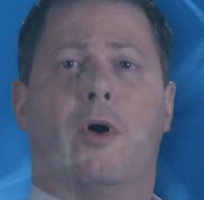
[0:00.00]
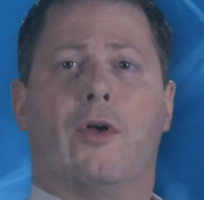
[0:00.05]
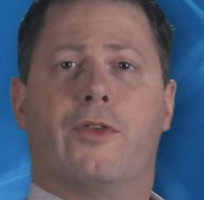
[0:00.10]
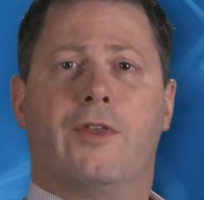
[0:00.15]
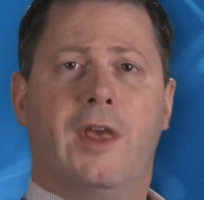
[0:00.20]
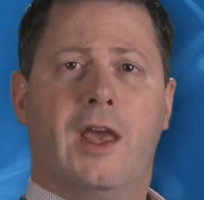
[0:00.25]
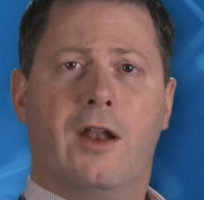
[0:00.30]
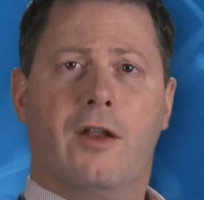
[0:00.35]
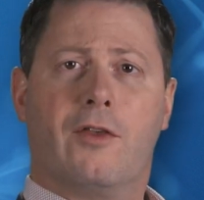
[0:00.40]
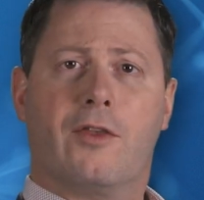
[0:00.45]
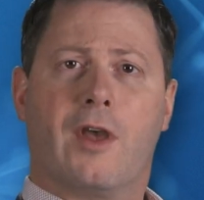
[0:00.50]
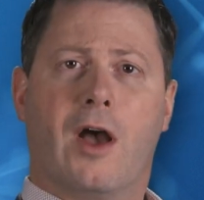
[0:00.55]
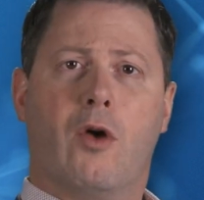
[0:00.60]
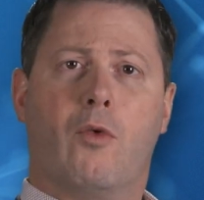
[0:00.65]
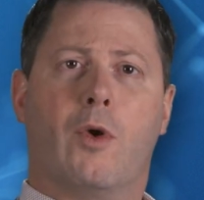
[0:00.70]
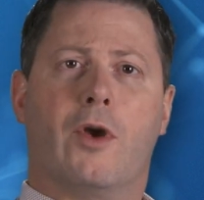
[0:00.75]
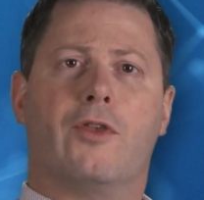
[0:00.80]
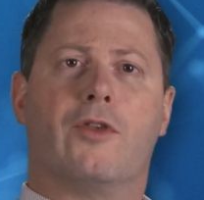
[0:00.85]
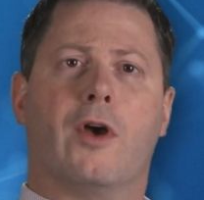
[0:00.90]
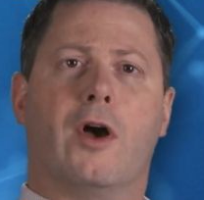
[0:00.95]
While Ciena's
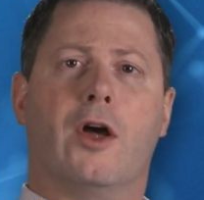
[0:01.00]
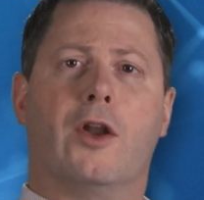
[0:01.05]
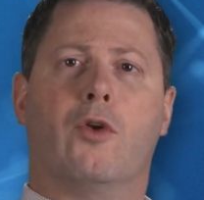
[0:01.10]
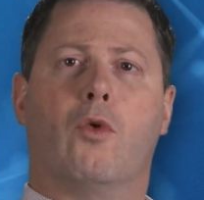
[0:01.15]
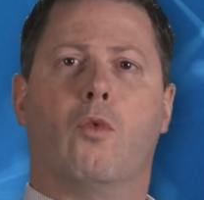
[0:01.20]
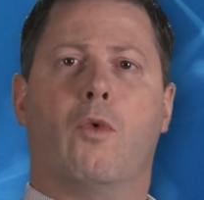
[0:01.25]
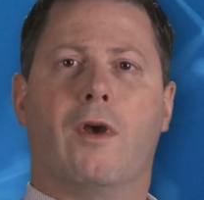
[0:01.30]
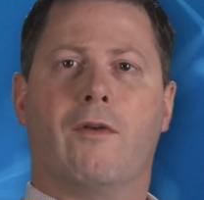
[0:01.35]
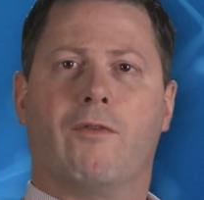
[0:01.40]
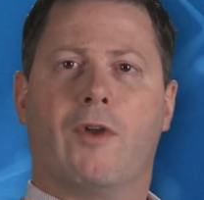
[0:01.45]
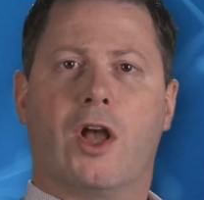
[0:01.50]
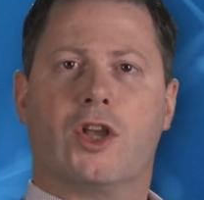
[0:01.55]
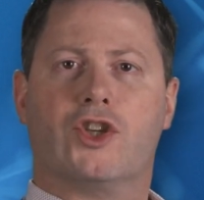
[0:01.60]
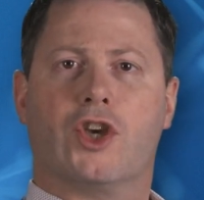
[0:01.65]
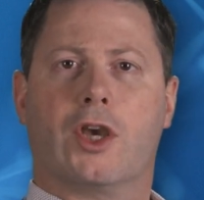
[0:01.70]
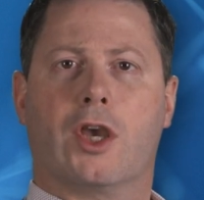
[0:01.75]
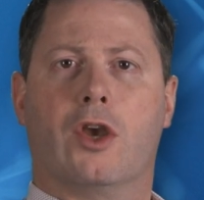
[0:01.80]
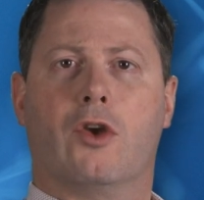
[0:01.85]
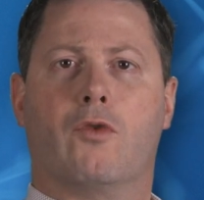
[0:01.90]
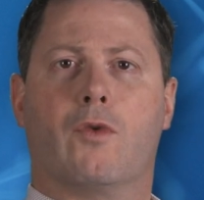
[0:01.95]
always-on
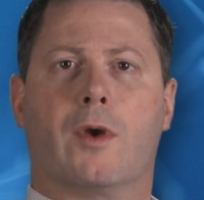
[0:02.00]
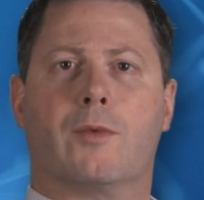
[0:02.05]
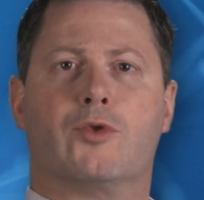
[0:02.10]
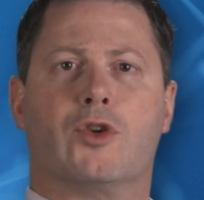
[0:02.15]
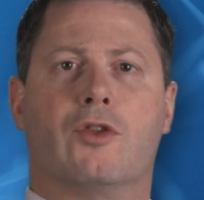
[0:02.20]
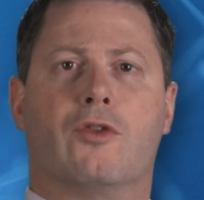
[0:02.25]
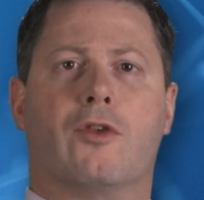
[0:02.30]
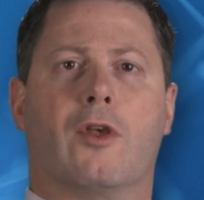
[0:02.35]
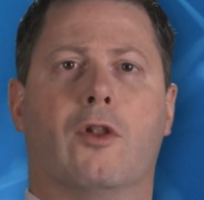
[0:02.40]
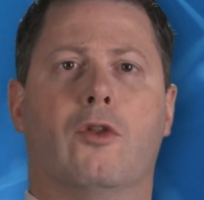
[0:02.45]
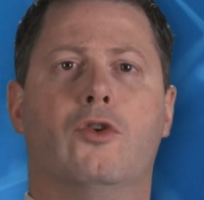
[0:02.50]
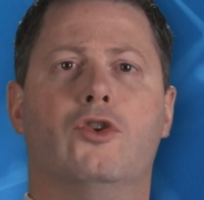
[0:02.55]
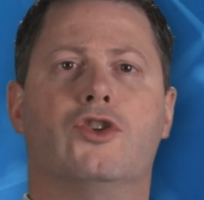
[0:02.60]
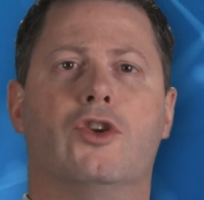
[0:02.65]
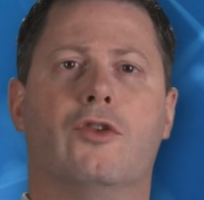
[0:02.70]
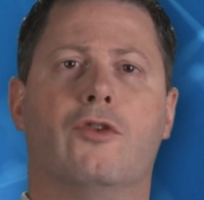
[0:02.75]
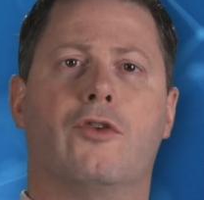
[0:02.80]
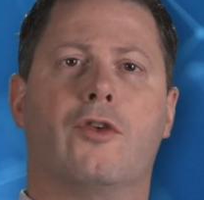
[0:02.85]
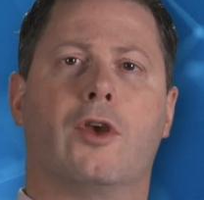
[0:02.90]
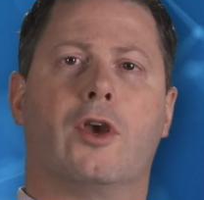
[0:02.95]
WaveLogic encryption
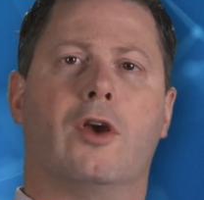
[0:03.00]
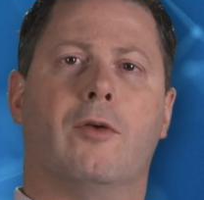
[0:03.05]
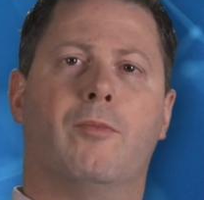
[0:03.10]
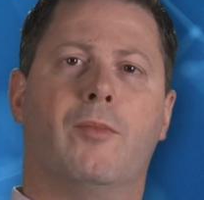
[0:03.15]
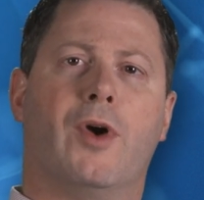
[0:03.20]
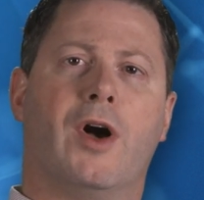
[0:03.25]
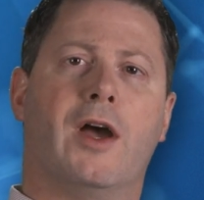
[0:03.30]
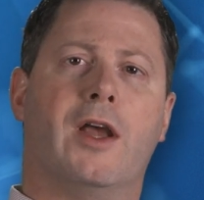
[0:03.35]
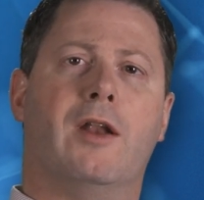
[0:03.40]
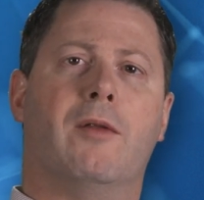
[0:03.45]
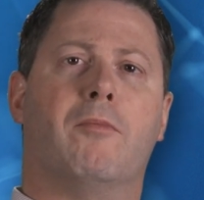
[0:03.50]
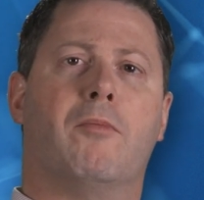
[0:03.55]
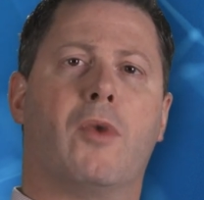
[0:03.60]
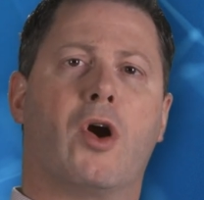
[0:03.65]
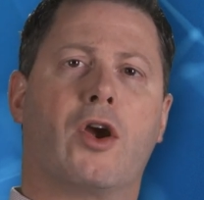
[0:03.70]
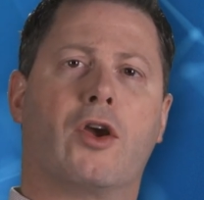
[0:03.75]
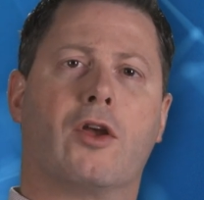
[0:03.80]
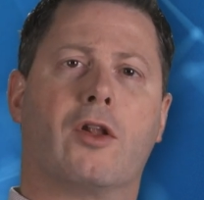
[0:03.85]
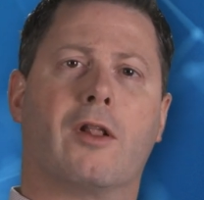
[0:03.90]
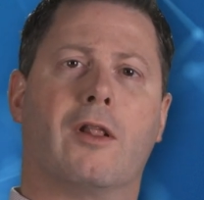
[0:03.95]
solutions combine
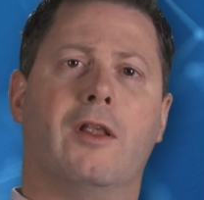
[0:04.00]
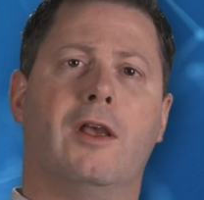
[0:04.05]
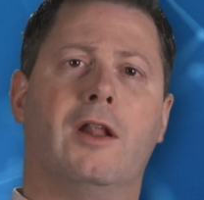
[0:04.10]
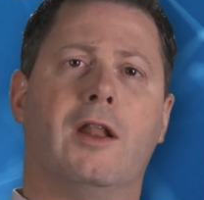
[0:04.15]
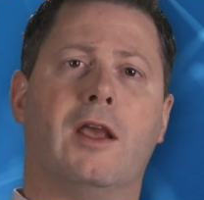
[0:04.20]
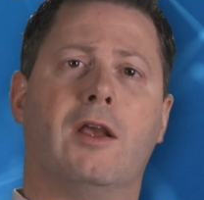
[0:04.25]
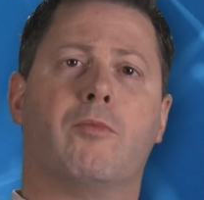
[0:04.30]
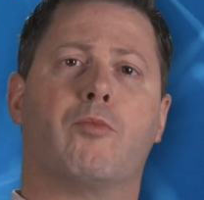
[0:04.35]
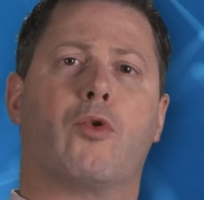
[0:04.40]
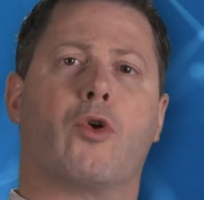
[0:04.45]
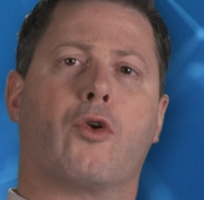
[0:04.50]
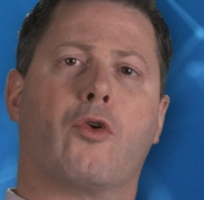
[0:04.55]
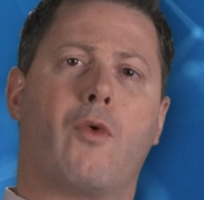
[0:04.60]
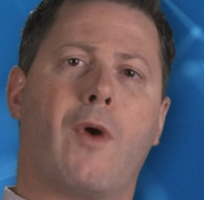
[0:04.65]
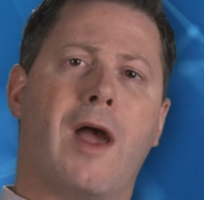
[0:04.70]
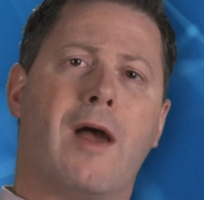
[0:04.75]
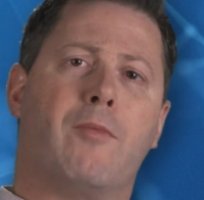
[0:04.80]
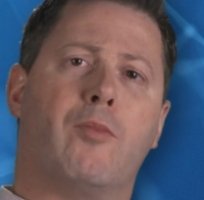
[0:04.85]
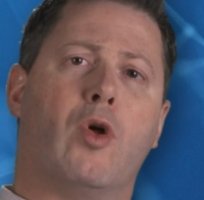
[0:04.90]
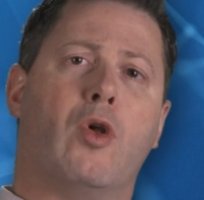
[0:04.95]
market-leading
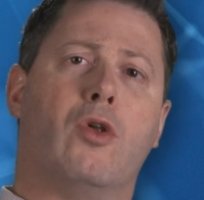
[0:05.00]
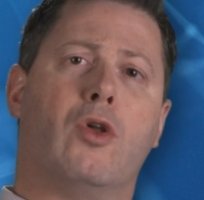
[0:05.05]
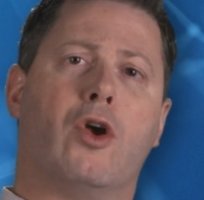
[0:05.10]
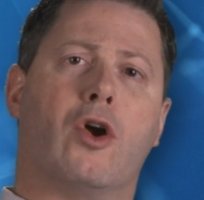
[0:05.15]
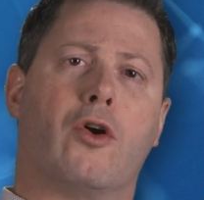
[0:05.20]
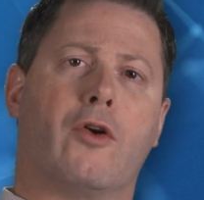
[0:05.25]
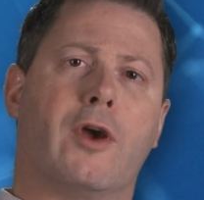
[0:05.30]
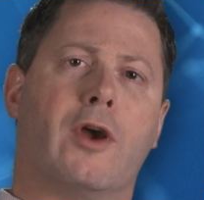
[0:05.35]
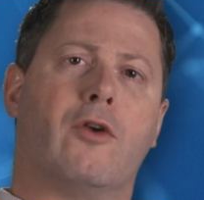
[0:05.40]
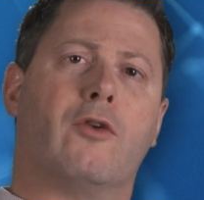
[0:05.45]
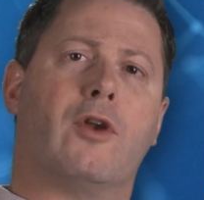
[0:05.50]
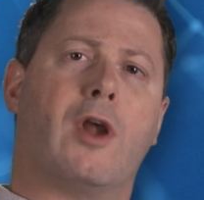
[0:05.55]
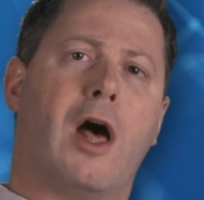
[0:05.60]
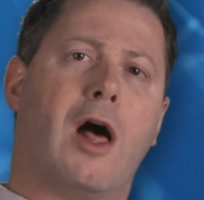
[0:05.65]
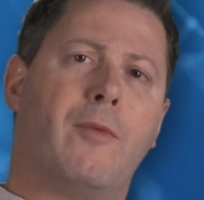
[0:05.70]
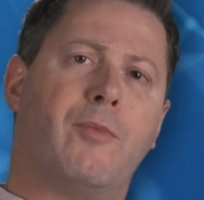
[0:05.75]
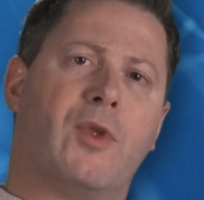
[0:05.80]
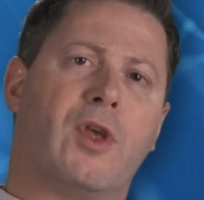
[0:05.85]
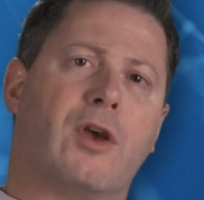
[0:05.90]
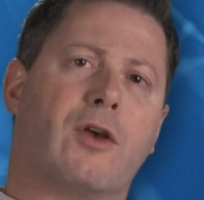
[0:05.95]
programmable coherent
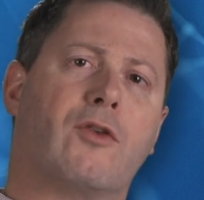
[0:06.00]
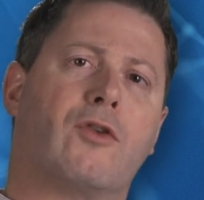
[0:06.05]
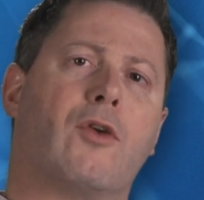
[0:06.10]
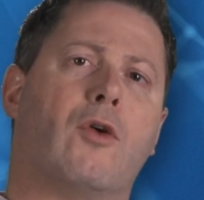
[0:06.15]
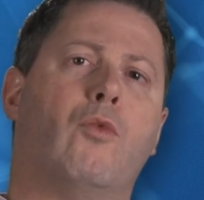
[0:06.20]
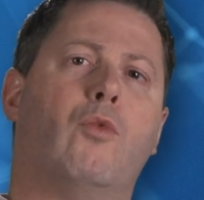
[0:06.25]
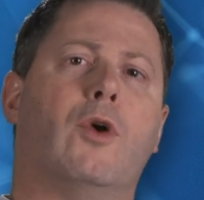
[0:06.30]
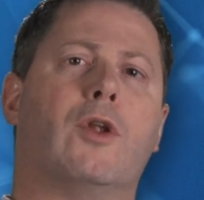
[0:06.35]
optics